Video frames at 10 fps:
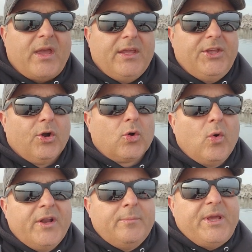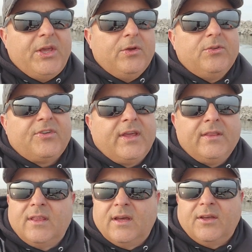you're going to be
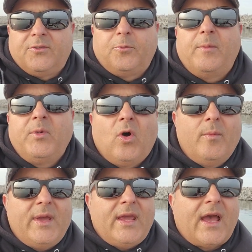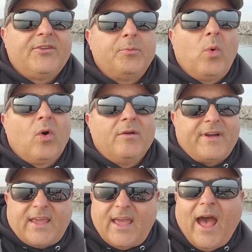using the Swim-Goby as more of
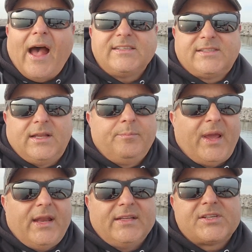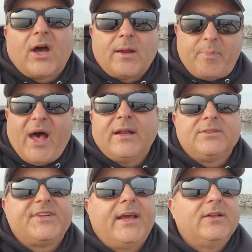a casting bait. It's got a paddle
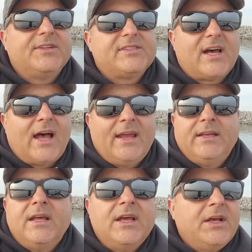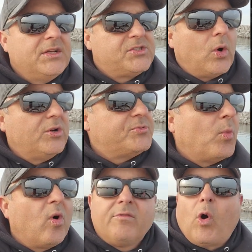tail design, so it's
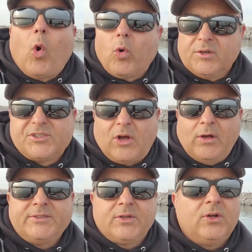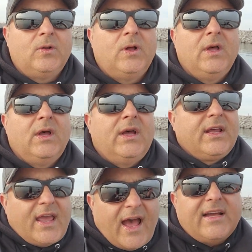more of a horizontal
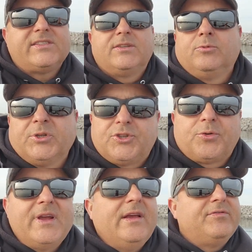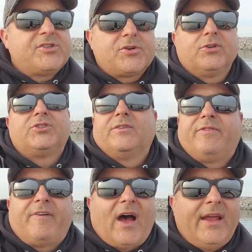cast and retrieve, search and
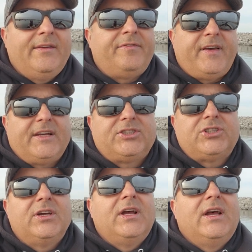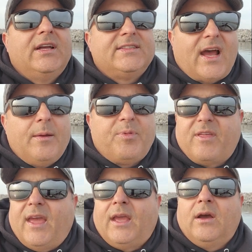find fish type
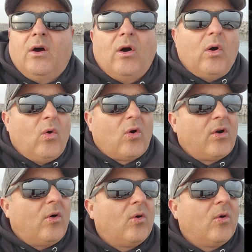thing, or